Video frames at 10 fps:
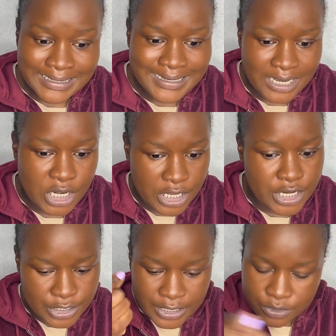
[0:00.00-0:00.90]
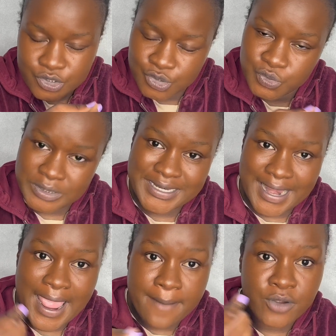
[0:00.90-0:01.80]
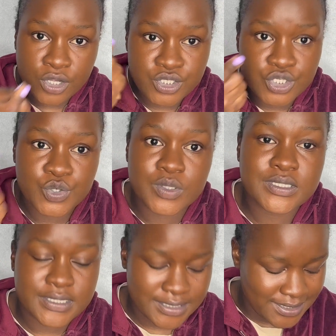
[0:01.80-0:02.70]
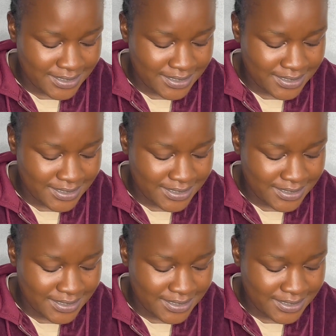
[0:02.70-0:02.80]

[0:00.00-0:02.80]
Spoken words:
learn how to dab continuously.